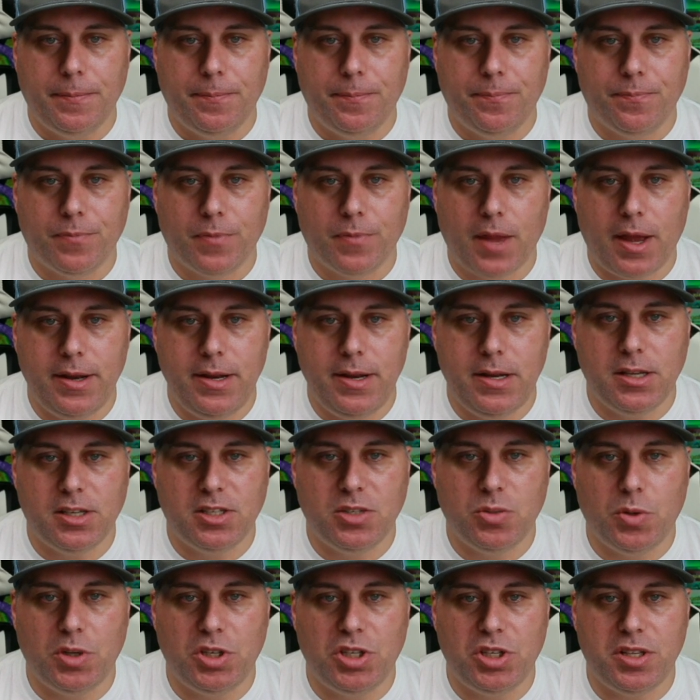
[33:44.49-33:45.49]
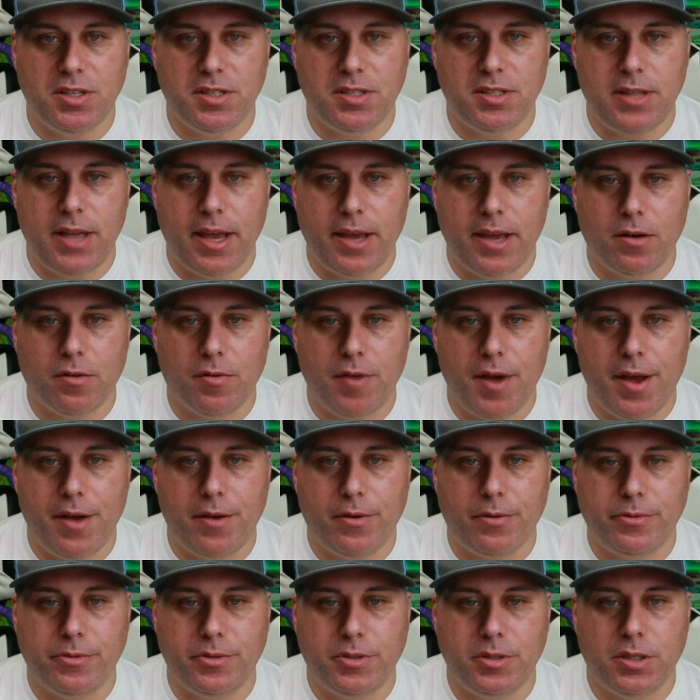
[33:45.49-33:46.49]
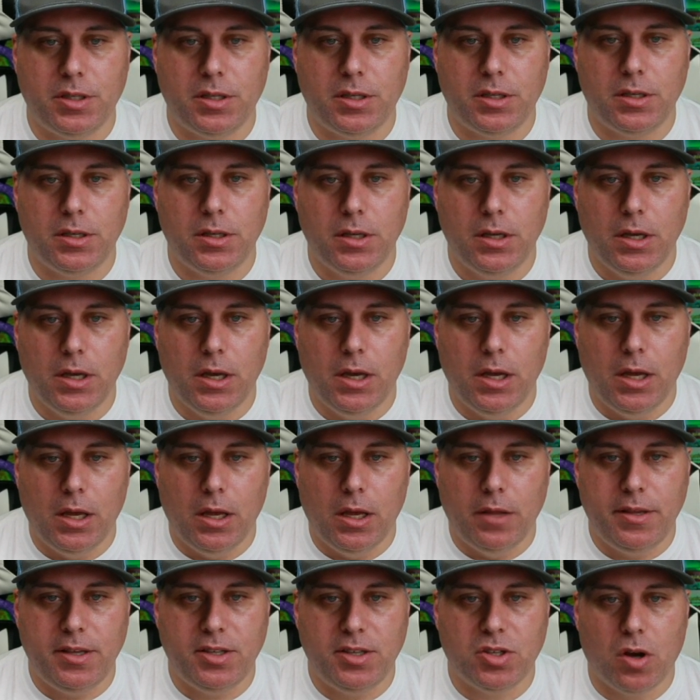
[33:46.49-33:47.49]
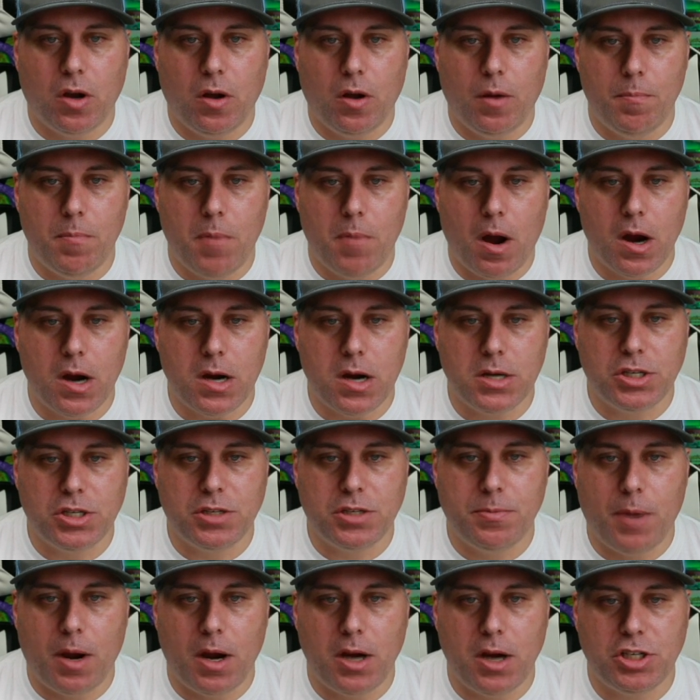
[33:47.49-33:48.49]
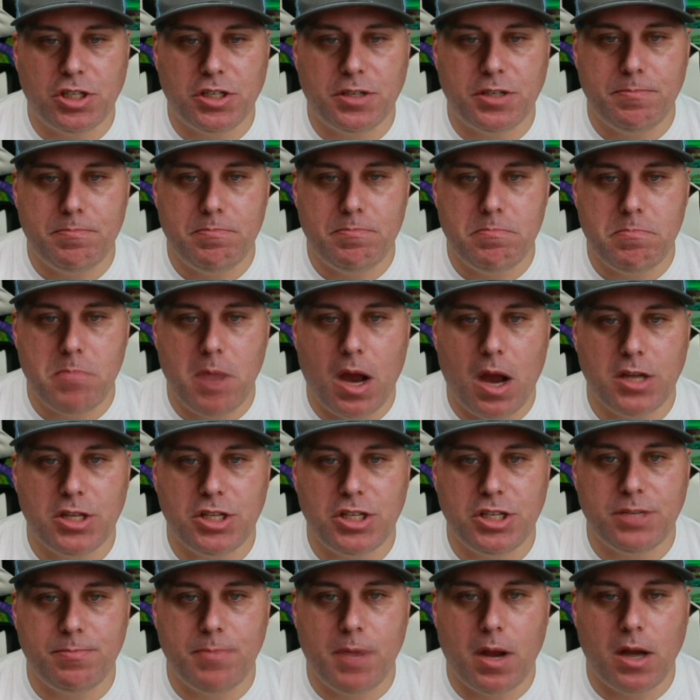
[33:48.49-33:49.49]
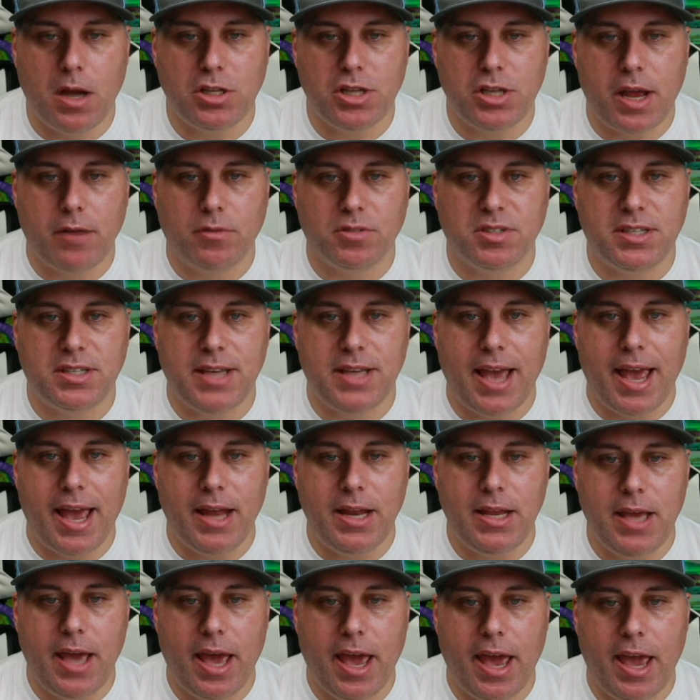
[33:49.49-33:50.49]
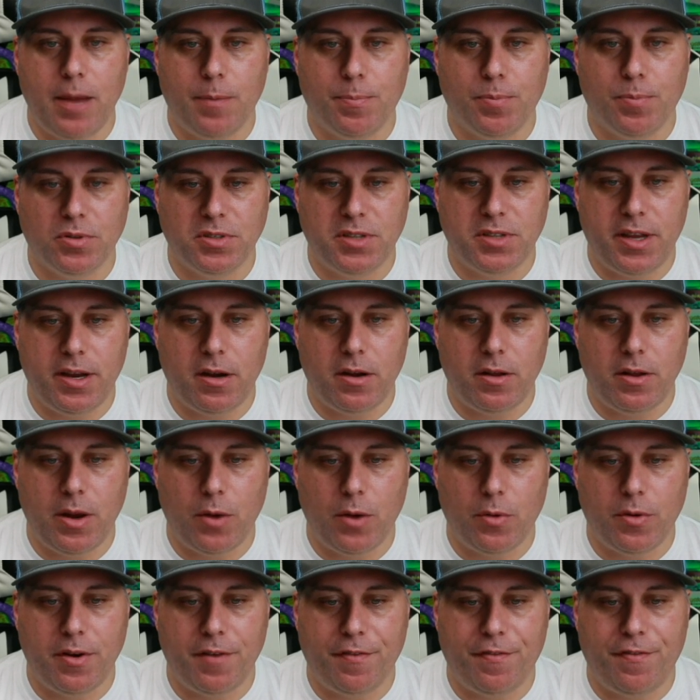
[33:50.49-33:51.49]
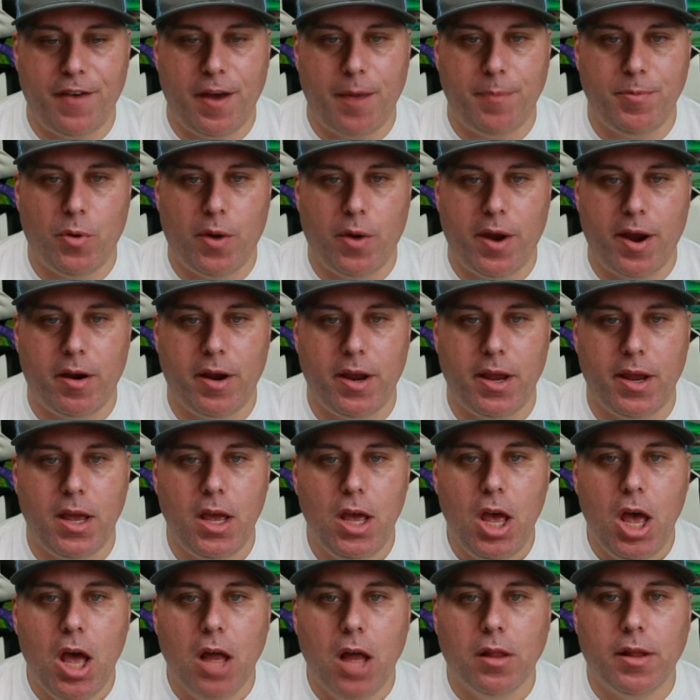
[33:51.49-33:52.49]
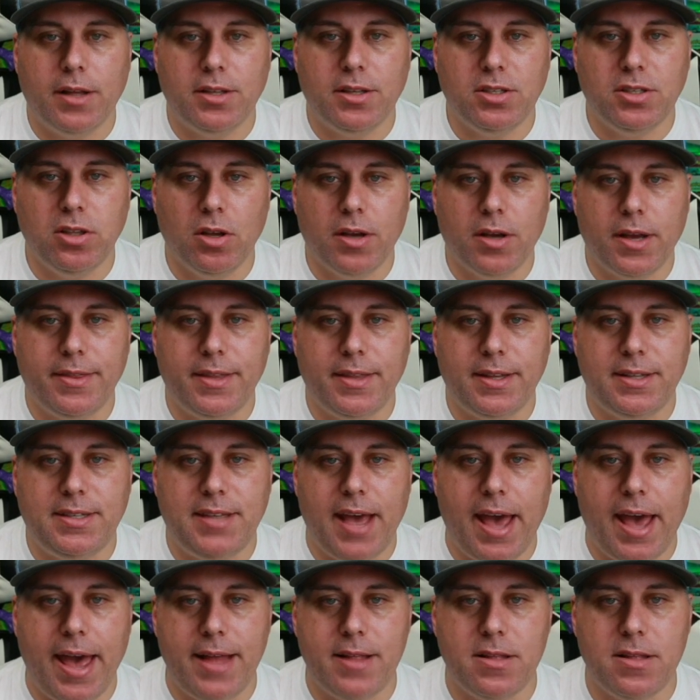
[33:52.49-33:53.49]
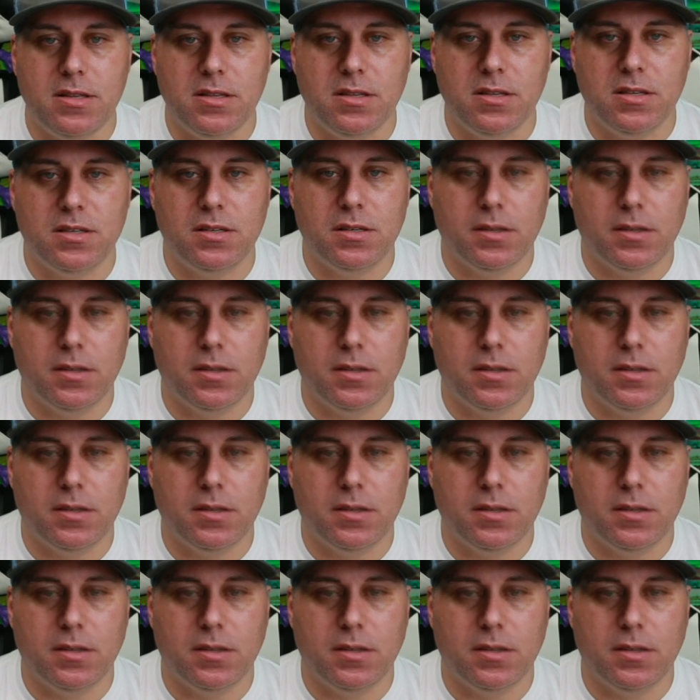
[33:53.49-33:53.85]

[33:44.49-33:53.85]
I need to switch this date around. These are all March. I don't see any Aprils in here, and then we're into February. Let's look at the 10s.